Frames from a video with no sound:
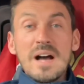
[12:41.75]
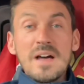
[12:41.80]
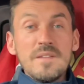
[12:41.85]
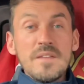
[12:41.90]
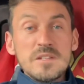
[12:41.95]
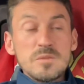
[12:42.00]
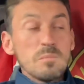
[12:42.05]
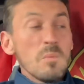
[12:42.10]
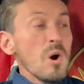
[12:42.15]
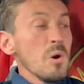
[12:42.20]
at
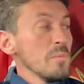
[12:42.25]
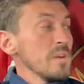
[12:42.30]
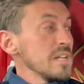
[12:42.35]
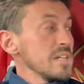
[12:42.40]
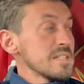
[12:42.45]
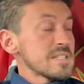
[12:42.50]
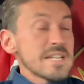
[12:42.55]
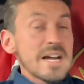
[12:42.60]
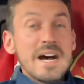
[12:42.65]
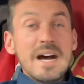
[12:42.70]
this moment
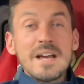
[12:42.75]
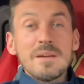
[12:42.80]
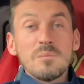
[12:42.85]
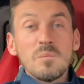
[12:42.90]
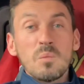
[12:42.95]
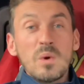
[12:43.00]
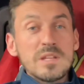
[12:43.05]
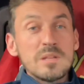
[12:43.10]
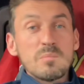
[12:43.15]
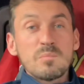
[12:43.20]
in
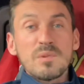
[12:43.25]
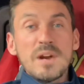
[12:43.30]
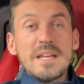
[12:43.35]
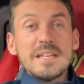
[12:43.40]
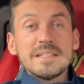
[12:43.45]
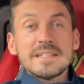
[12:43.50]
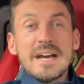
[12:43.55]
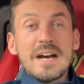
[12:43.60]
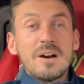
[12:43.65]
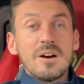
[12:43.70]
time, when you
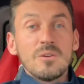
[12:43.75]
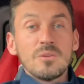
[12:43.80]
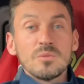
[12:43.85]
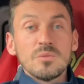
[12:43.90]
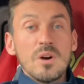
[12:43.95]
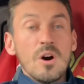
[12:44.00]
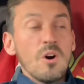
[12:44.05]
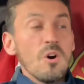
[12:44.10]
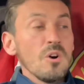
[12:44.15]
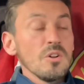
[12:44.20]
break
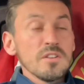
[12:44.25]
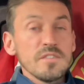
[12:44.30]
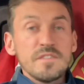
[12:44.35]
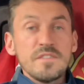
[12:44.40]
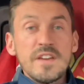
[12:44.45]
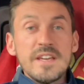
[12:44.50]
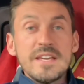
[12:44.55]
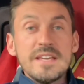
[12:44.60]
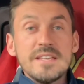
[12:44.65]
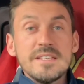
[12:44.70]
down all the
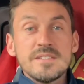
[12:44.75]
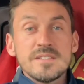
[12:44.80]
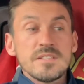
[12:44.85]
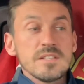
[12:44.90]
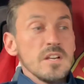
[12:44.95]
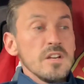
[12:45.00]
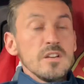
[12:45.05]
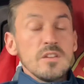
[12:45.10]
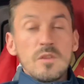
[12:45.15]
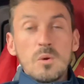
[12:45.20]

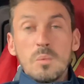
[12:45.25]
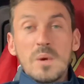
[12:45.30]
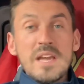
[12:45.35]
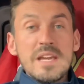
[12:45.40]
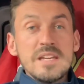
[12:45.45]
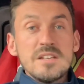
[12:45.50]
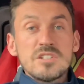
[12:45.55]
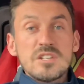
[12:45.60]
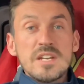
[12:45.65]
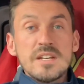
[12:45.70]
fees, the
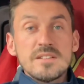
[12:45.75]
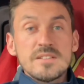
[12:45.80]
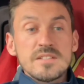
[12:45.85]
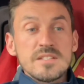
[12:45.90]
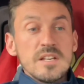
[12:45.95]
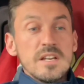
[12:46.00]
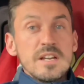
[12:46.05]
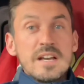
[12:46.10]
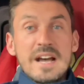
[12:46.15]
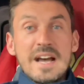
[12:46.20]
wages,